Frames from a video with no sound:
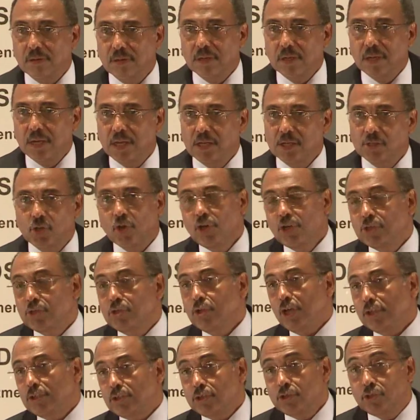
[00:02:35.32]
of these
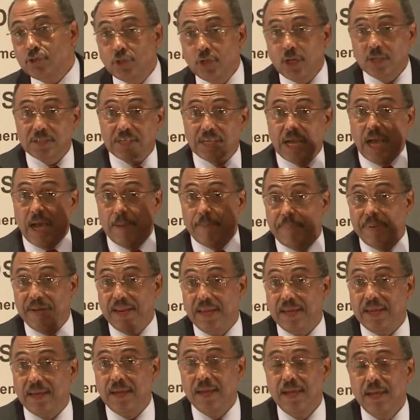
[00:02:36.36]
are due to
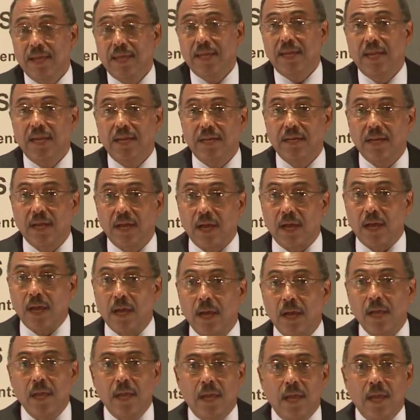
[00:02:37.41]
transmission from mother to child.